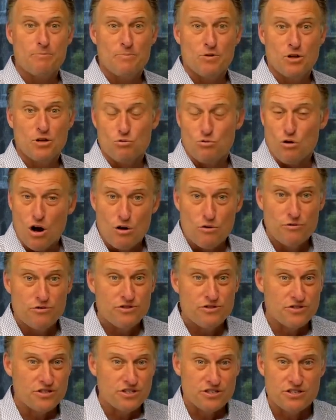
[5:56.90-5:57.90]
growth,
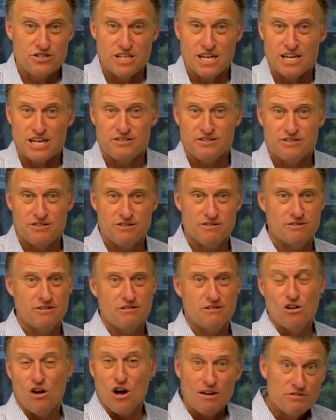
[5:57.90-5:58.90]
success,
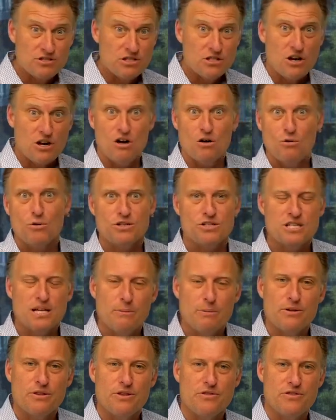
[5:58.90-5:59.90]
lifestyle? What are
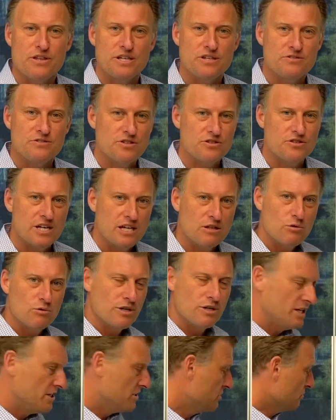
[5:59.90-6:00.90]
some of the things that they're
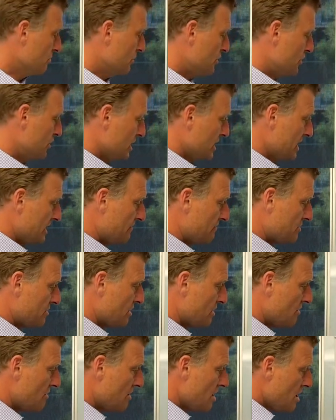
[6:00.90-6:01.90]
looking to achieve?
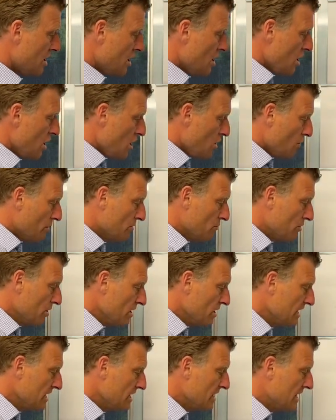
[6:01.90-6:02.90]
So we
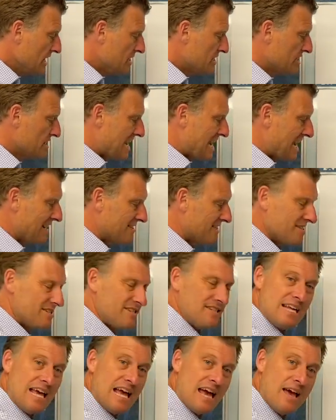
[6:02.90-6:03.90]
really need to
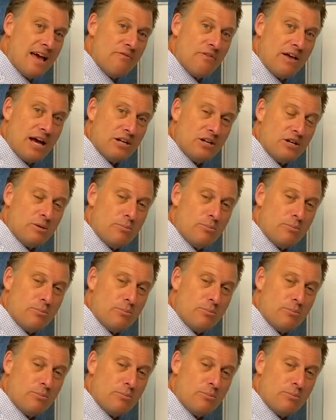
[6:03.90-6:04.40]
understand that at a